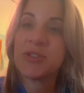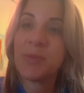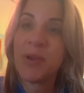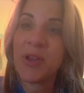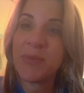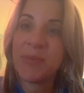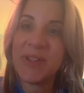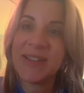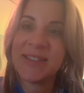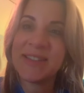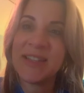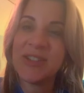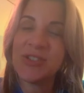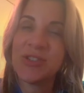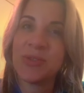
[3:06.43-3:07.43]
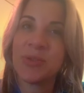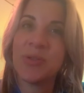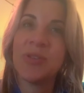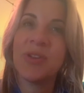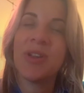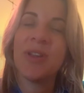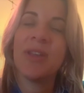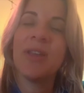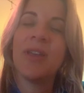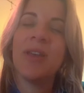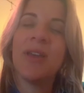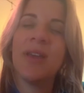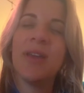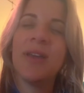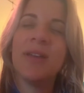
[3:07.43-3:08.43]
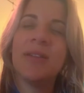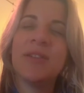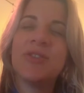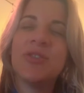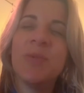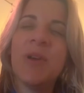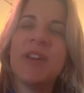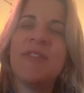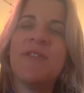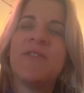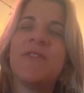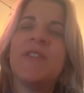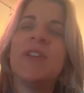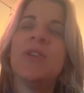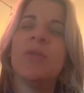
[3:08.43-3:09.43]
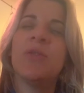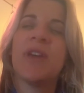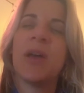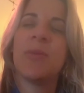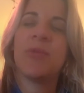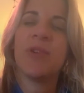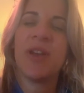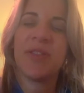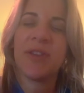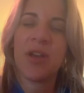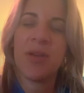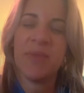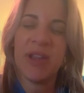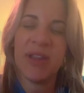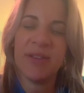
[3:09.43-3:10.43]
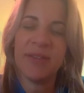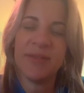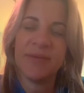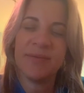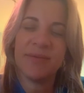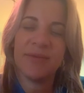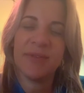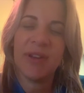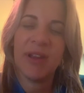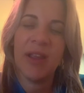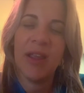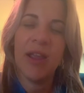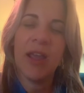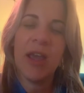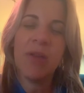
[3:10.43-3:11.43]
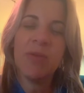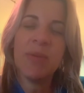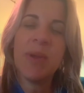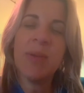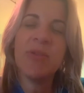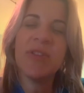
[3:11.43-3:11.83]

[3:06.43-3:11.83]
your breath be intentional. Let your body feel that breath come in. And remember